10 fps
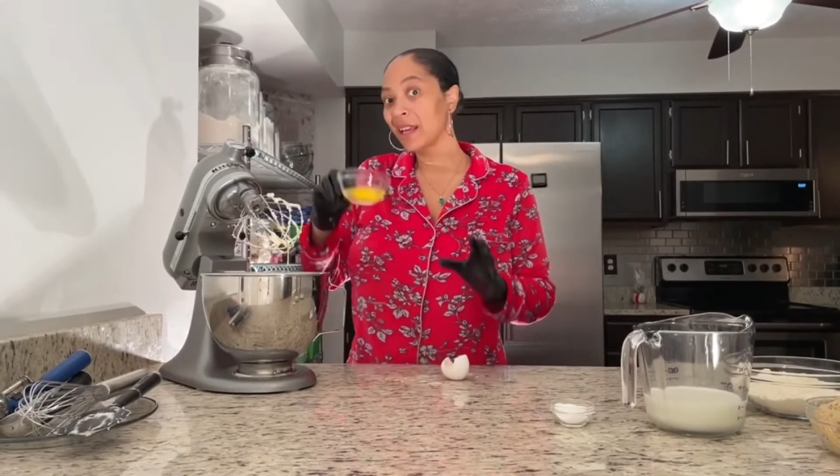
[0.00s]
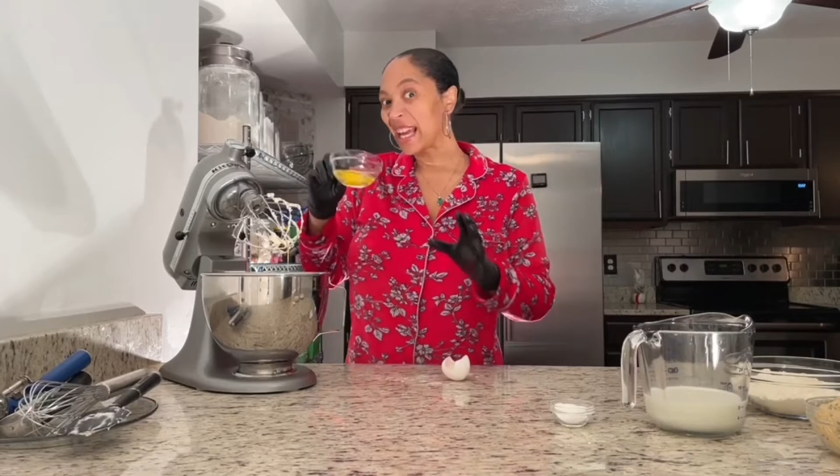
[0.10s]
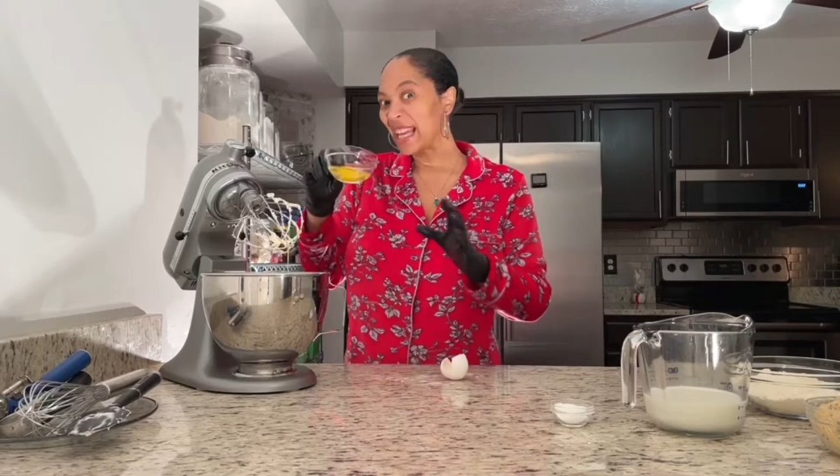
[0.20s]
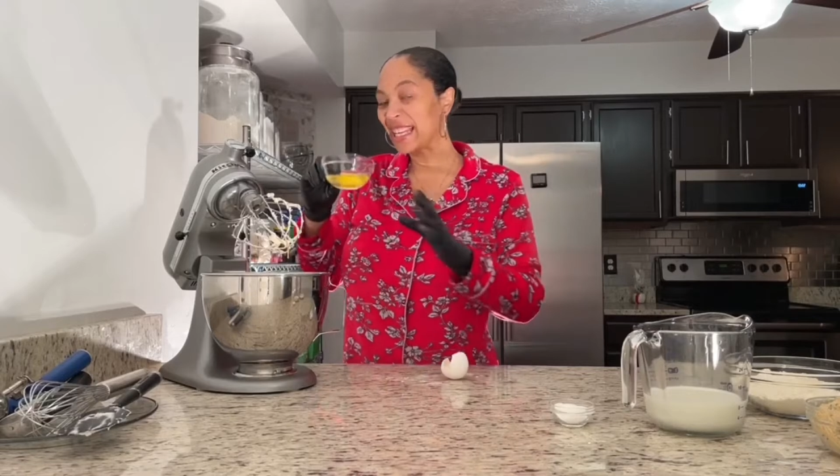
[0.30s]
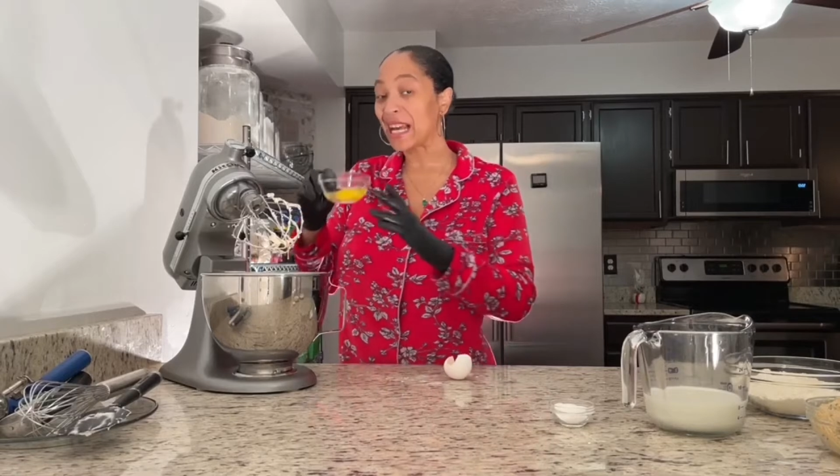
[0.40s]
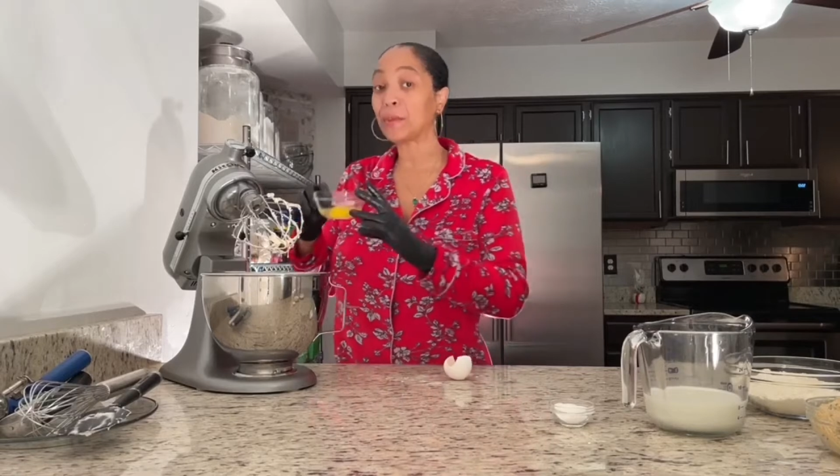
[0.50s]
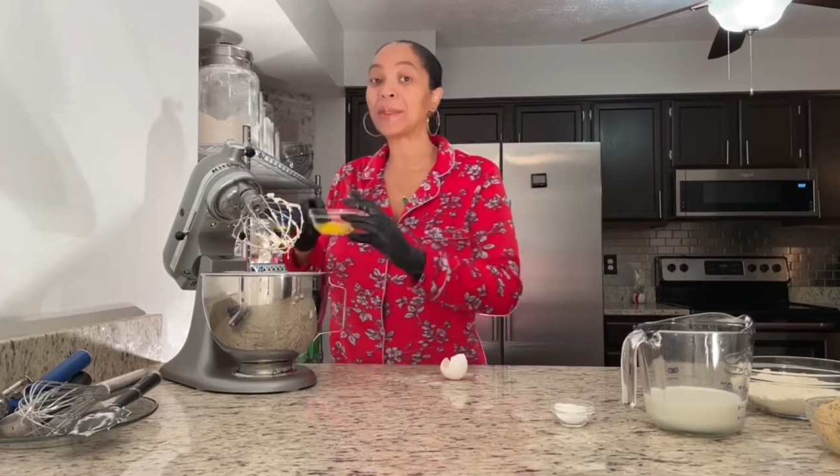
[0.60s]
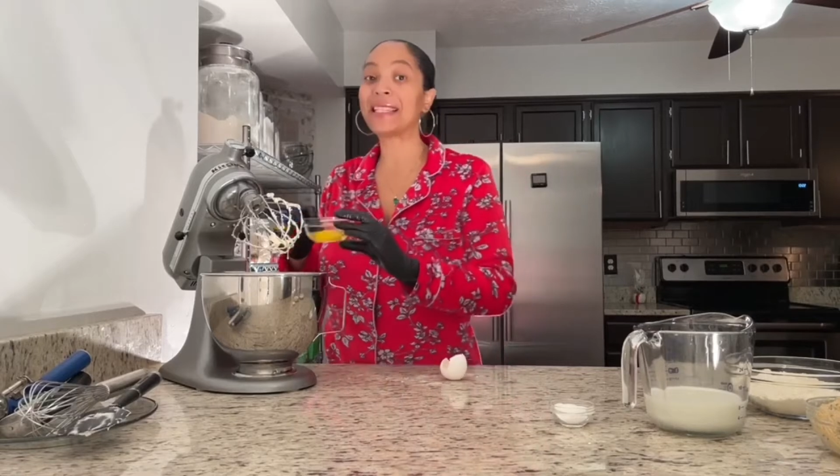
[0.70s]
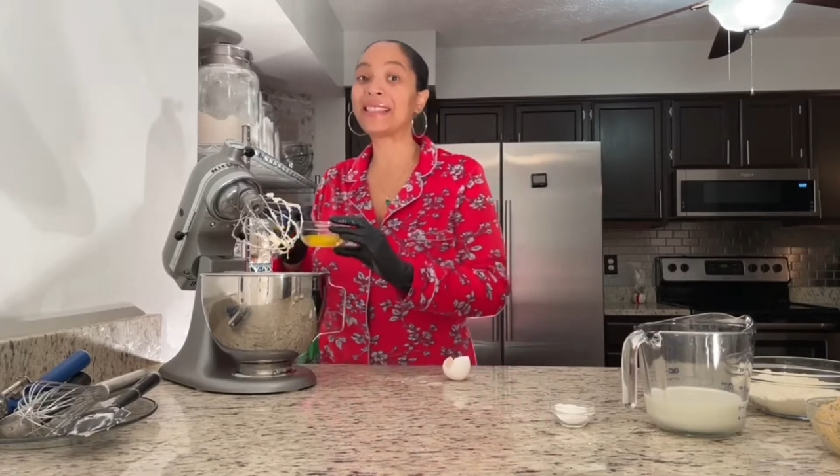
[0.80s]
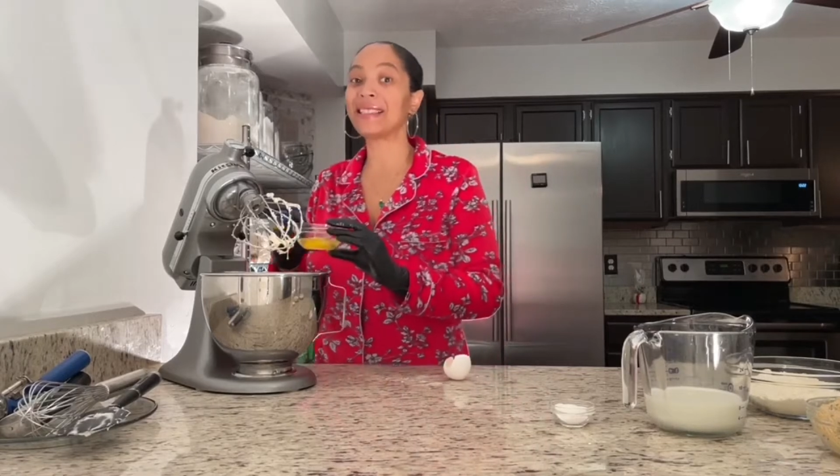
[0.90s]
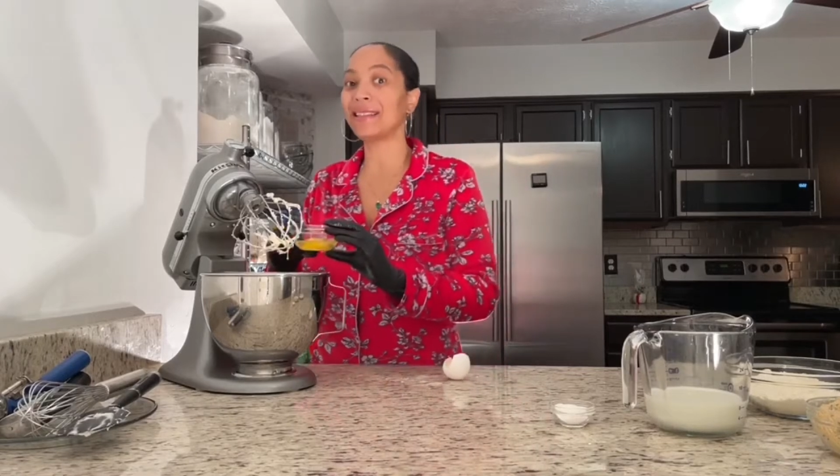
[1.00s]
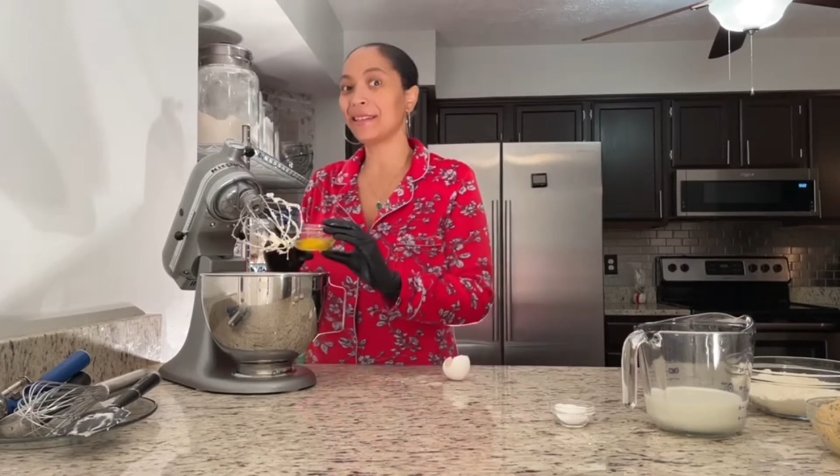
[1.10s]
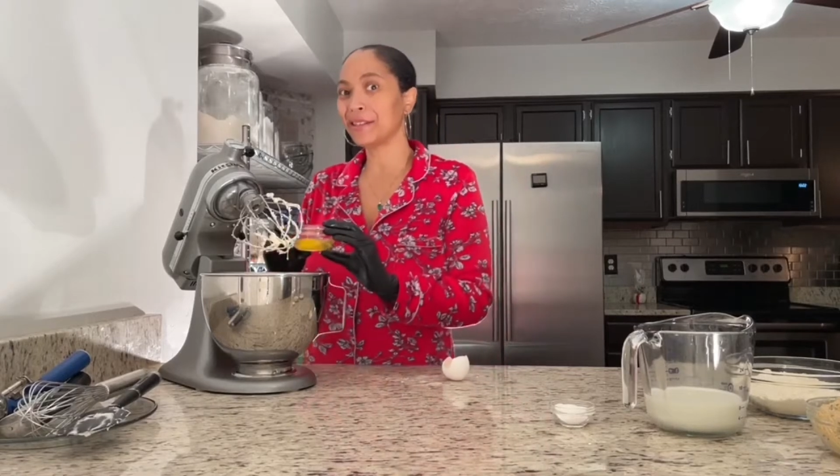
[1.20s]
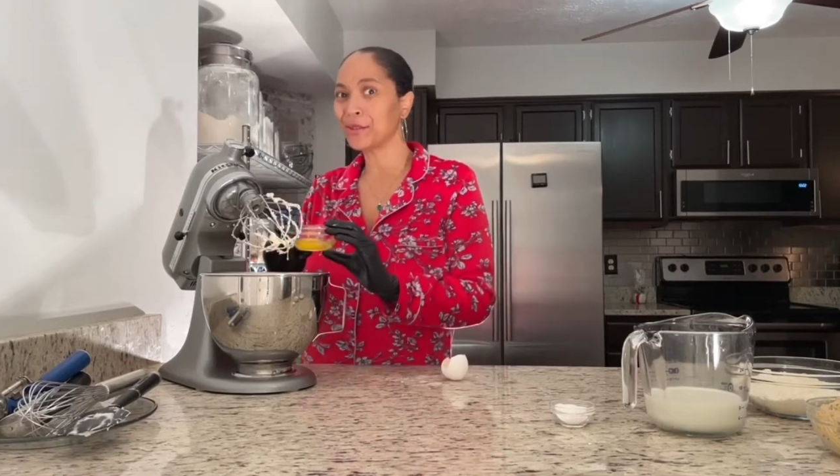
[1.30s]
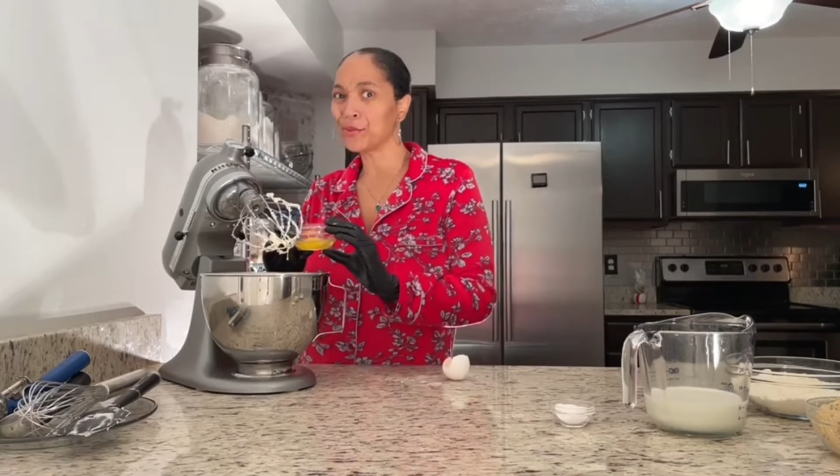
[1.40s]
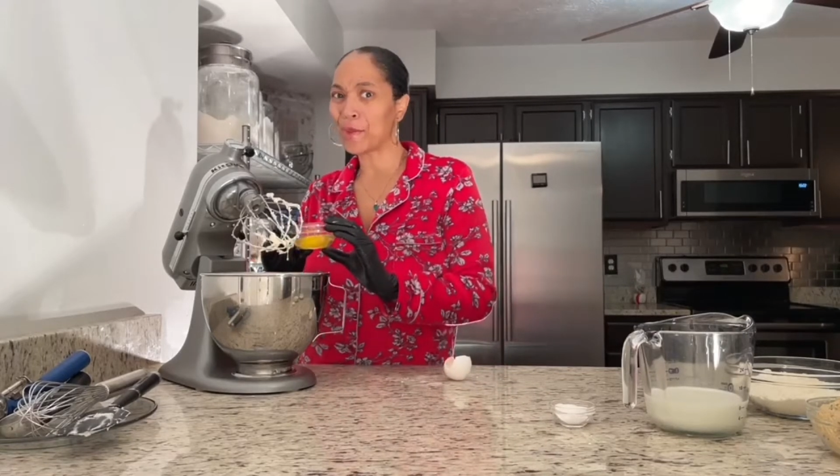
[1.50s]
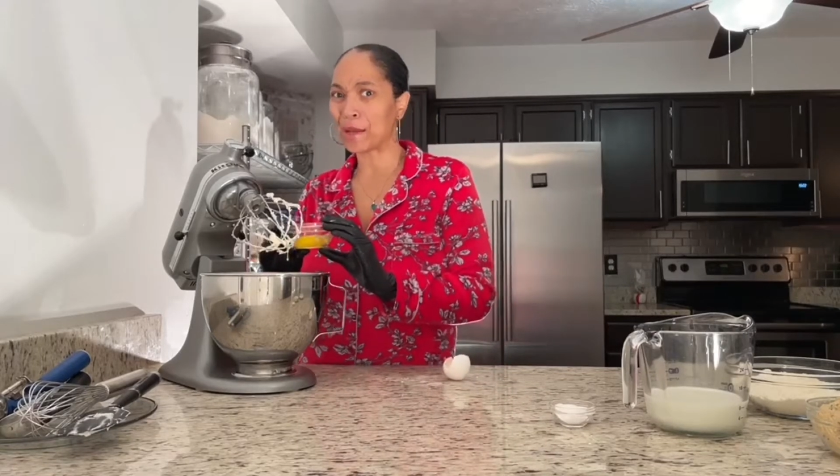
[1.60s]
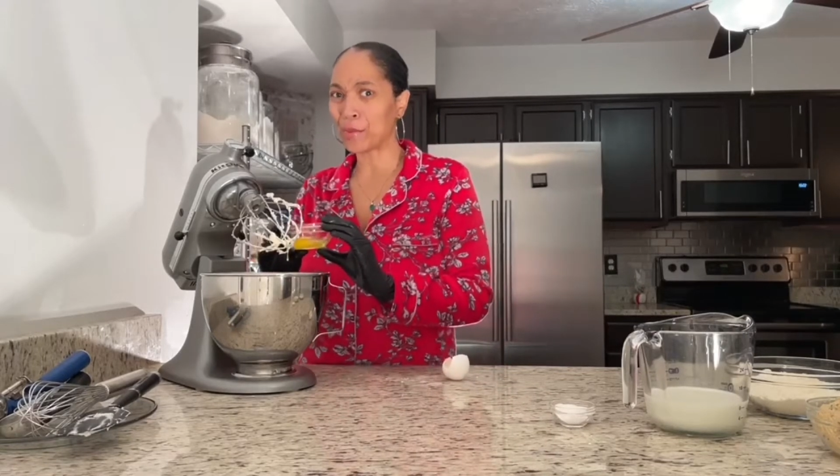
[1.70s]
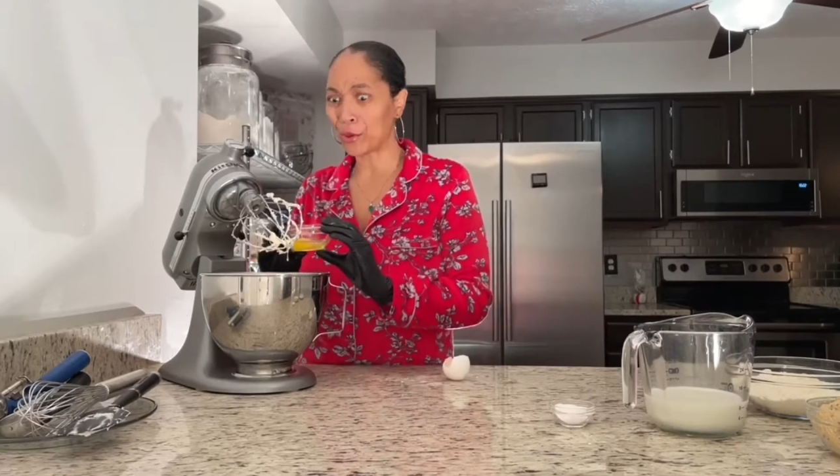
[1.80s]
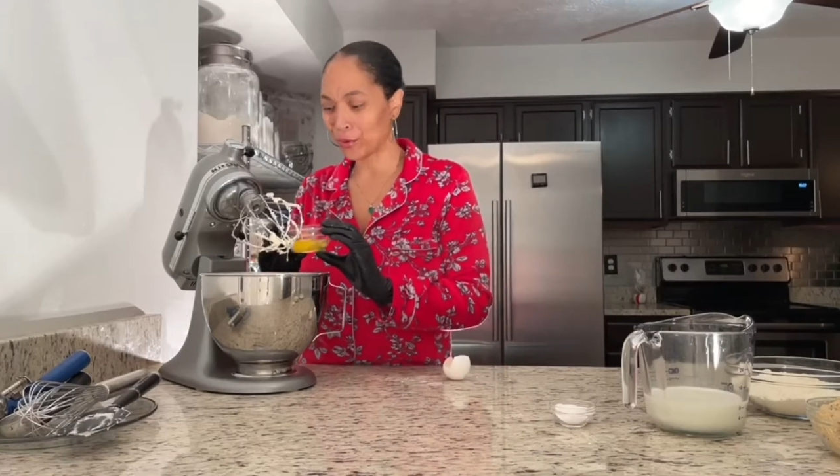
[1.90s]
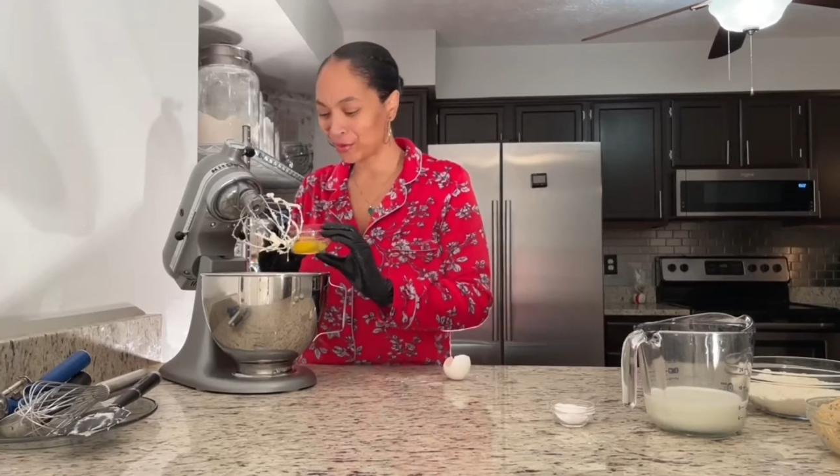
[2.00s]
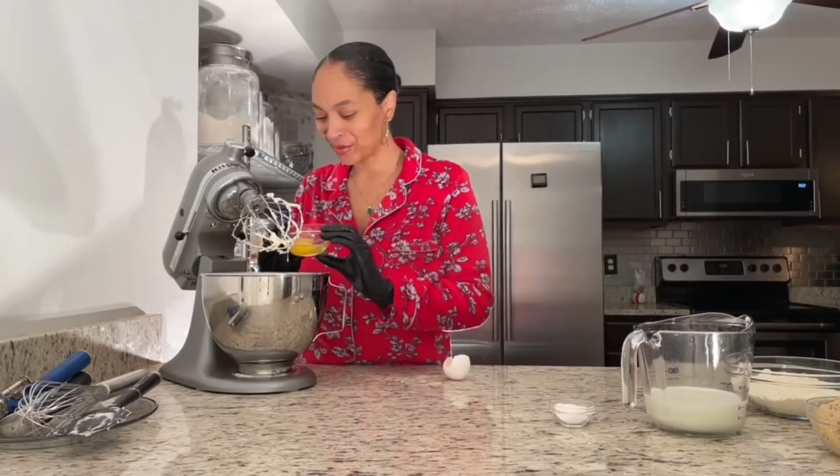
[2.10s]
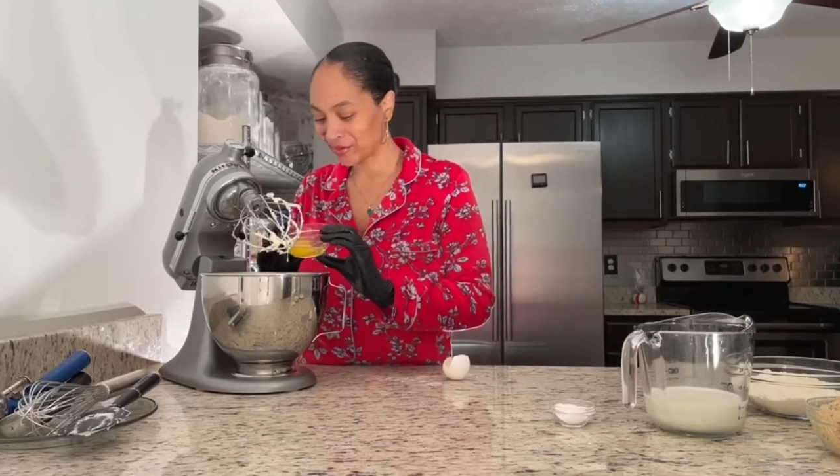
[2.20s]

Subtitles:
and now place it into my bowl.